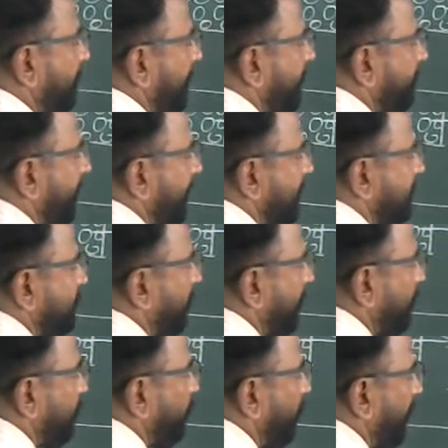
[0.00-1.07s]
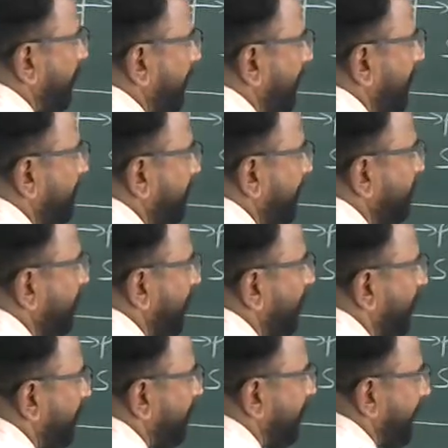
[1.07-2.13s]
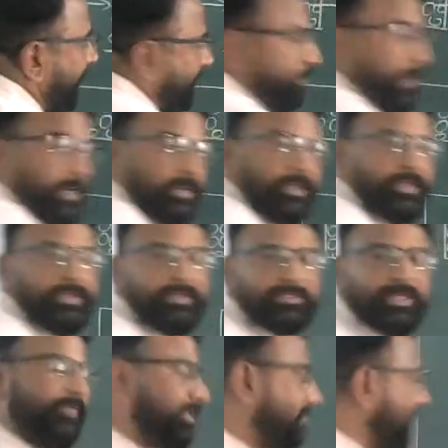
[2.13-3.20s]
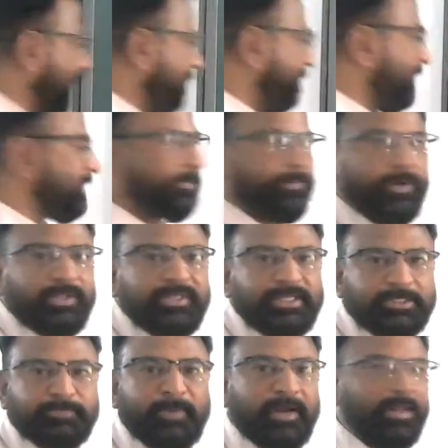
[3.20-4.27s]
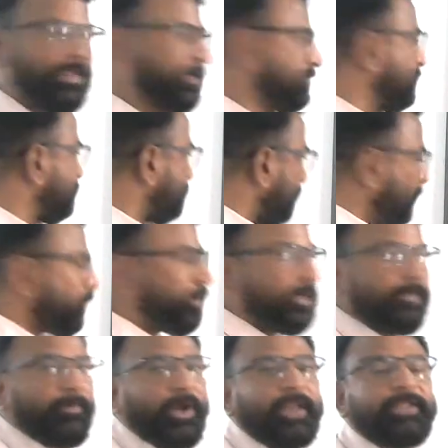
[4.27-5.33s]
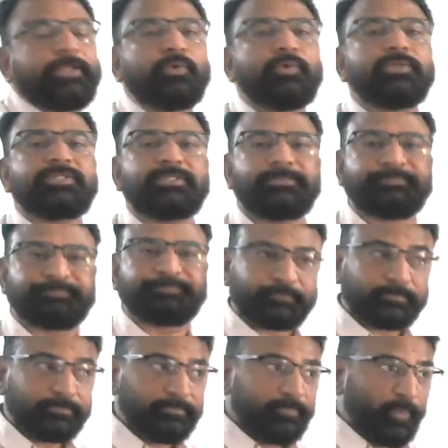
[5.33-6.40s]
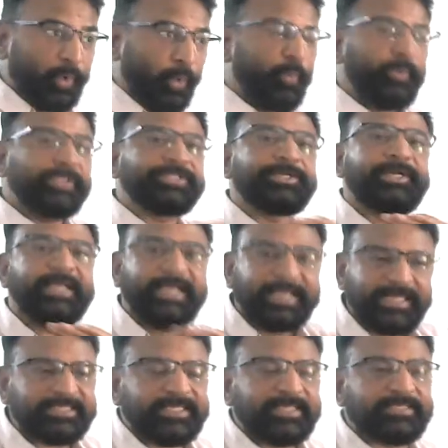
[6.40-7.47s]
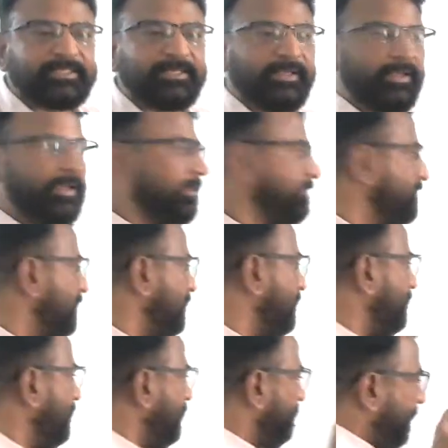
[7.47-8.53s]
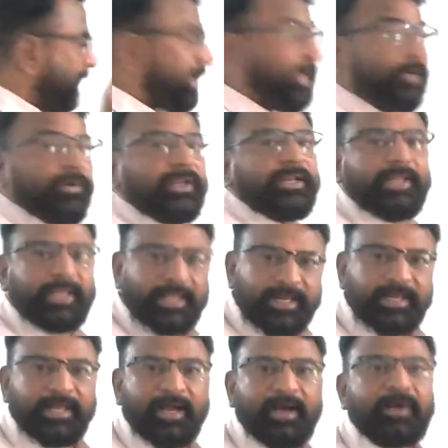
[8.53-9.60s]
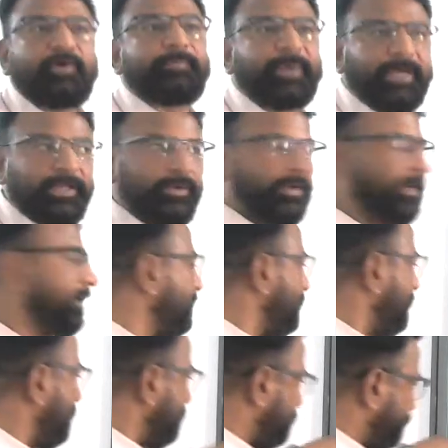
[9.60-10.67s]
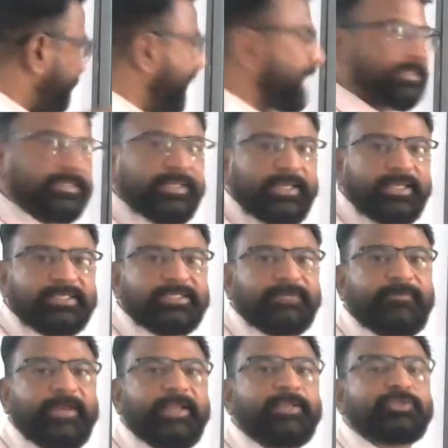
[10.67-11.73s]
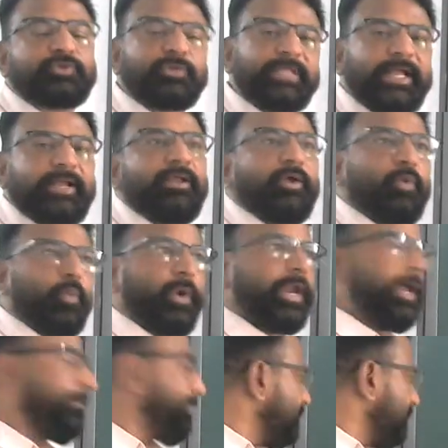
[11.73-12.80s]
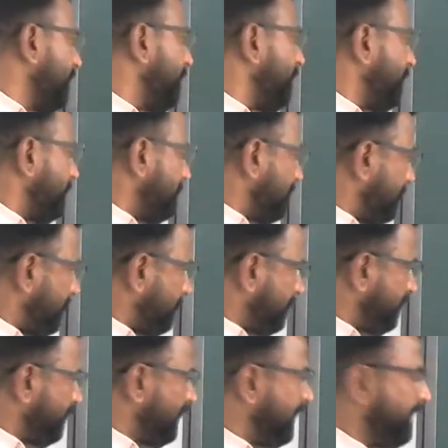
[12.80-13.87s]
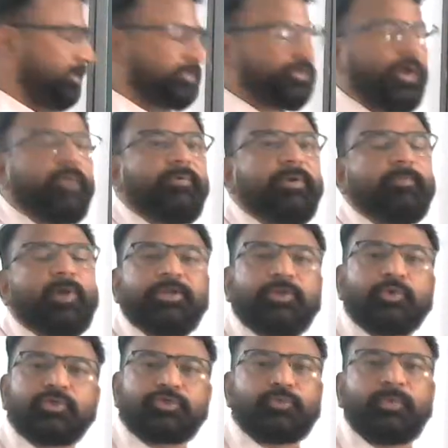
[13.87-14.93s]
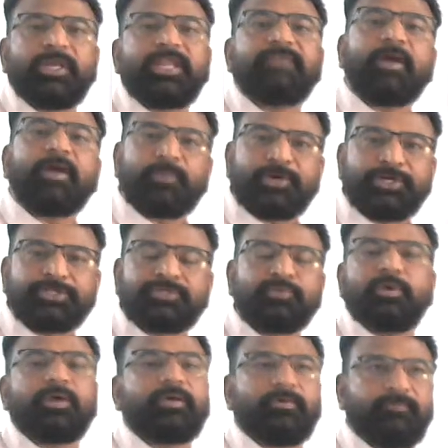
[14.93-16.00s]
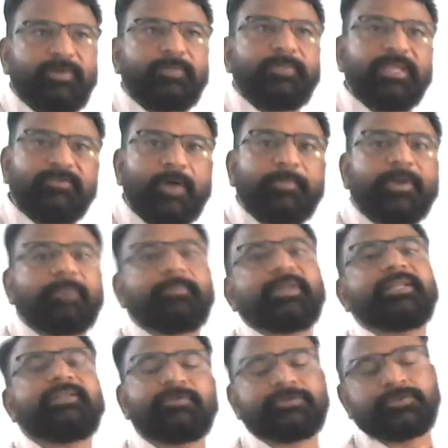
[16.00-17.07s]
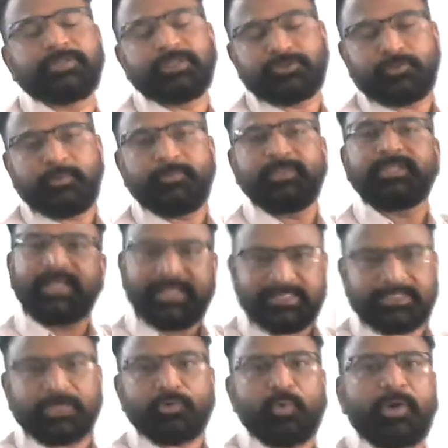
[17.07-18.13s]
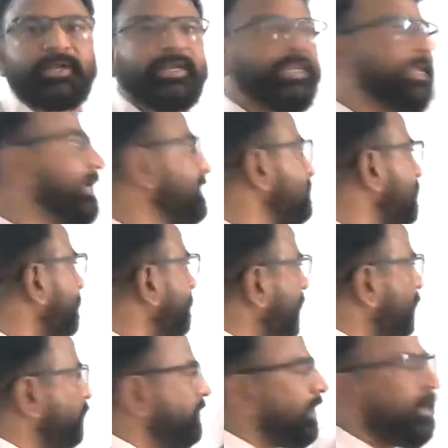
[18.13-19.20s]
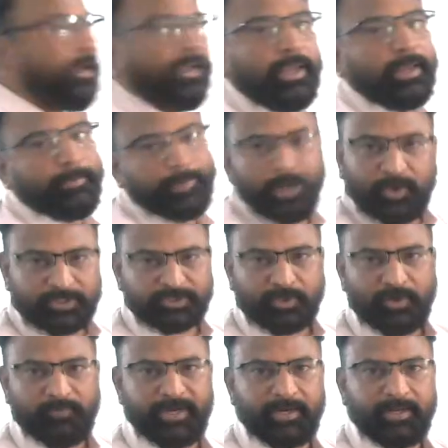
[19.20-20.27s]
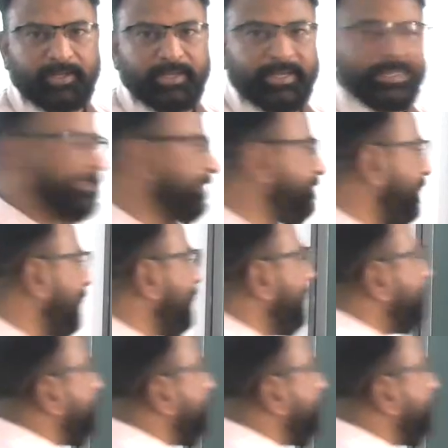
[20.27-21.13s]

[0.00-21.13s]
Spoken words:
P1 is equal to what again? P1 not the next one. So everything depends upon this part. So solute molecules which decreases the particular area or particular space, is it fine? So that what happens, the solvent molecules will be evaporated, but this will be in the lesser quantity as compared to the pure solvent. Is it fine?